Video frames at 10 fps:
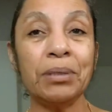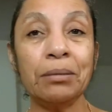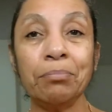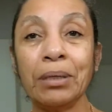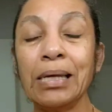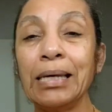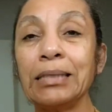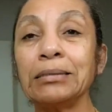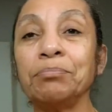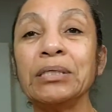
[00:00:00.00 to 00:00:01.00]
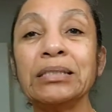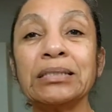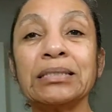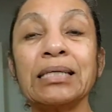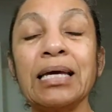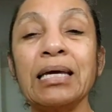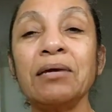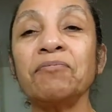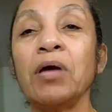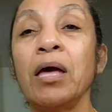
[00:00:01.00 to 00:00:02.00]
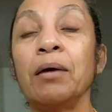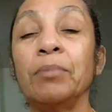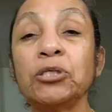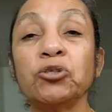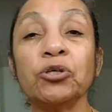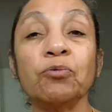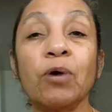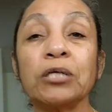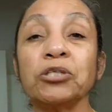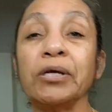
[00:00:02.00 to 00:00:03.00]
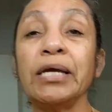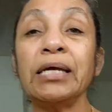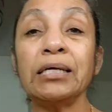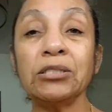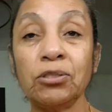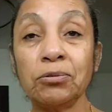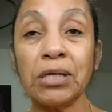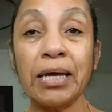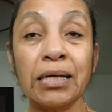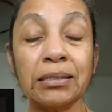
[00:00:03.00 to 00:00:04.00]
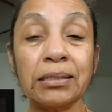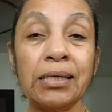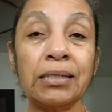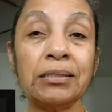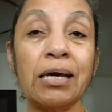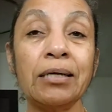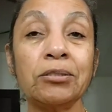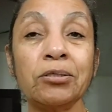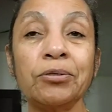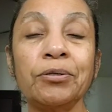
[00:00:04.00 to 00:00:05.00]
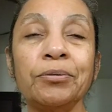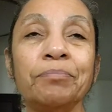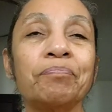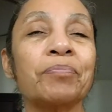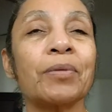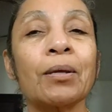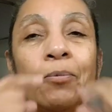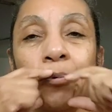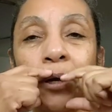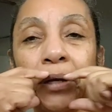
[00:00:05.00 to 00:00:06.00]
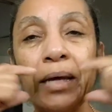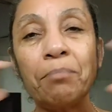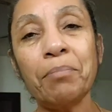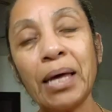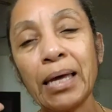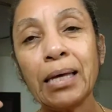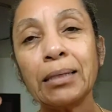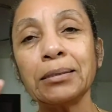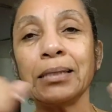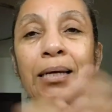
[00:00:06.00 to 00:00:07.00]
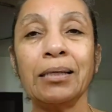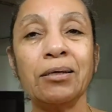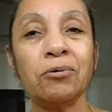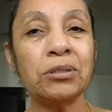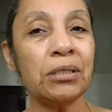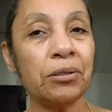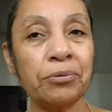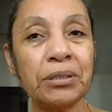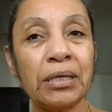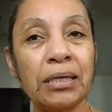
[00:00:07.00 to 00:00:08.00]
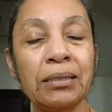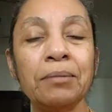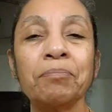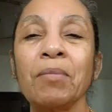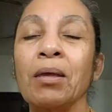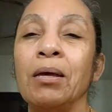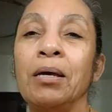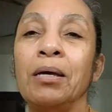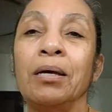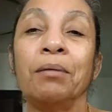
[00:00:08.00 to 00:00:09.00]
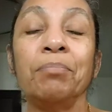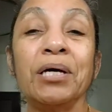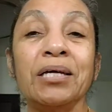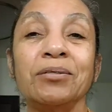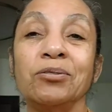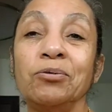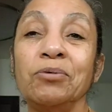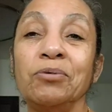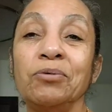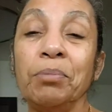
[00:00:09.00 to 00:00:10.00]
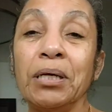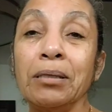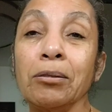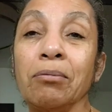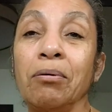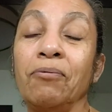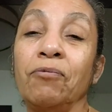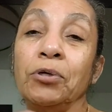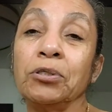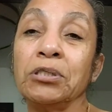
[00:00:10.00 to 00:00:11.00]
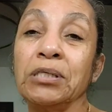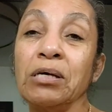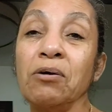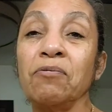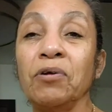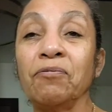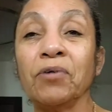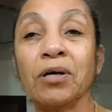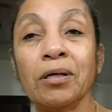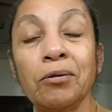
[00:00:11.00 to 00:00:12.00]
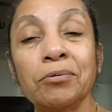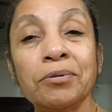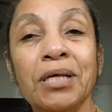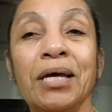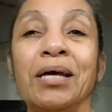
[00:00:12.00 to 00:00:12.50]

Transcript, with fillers: Be blessed. Be safe. Make sure you wash your hands. Use hand sanitizer. Wear that mask. I know it's irritating. But do it for the best for yourself and for others.